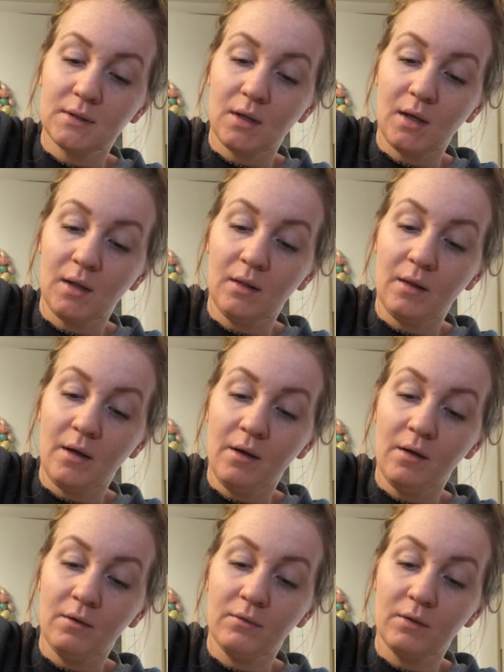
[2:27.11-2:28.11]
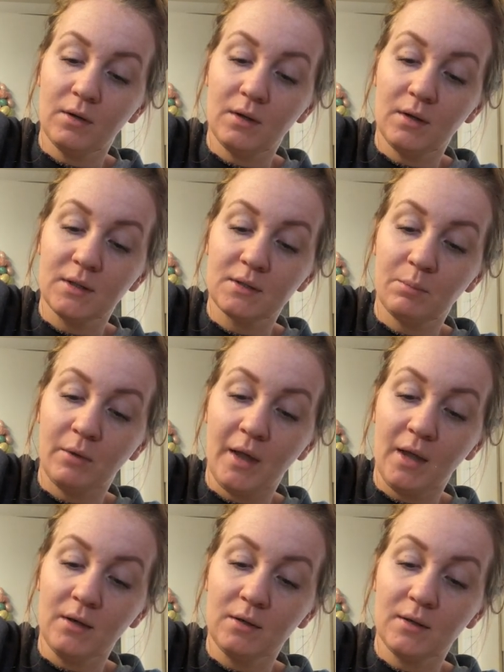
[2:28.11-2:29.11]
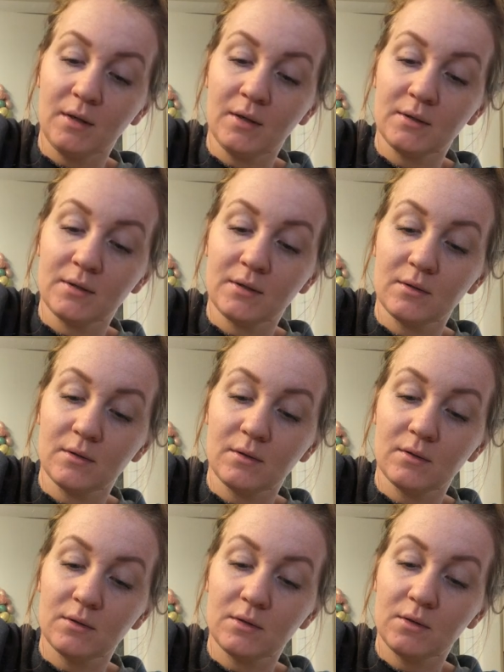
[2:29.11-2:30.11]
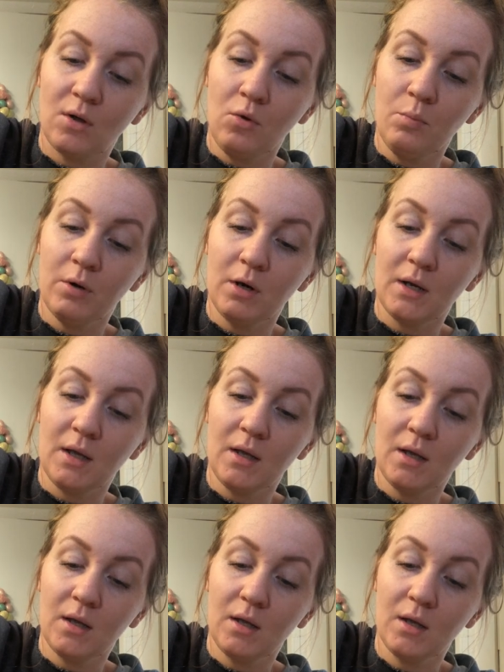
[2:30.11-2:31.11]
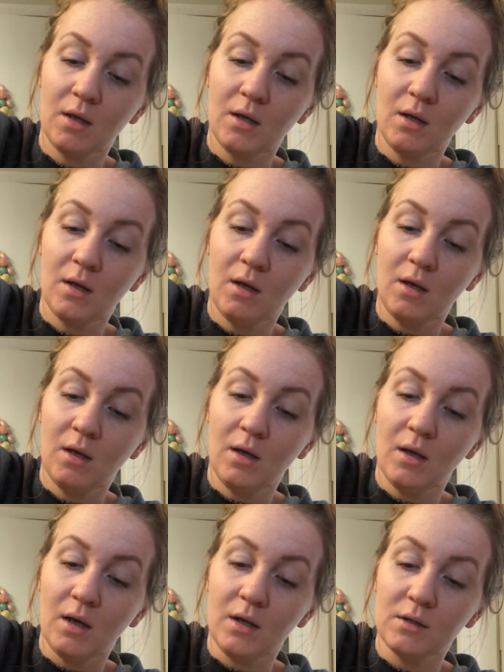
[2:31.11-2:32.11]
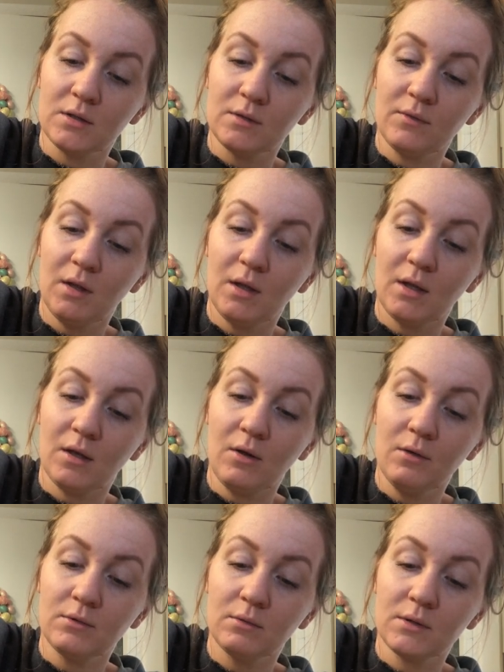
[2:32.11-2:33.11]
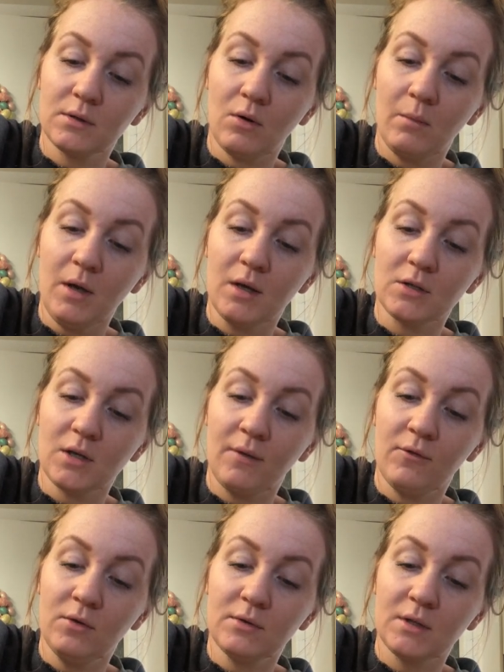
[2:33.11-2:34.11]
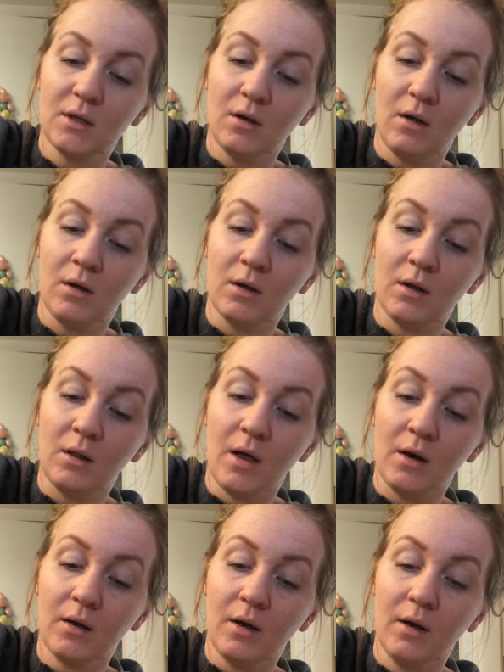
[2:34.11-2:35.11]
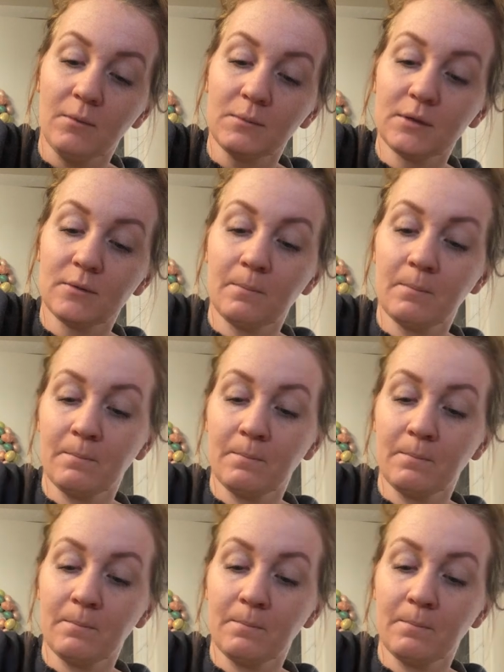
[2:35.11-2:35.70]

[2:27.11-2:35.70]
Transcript: I love this blend. It's so pretty, and I just feel like it goes with so much. I've used it on a lot of cups.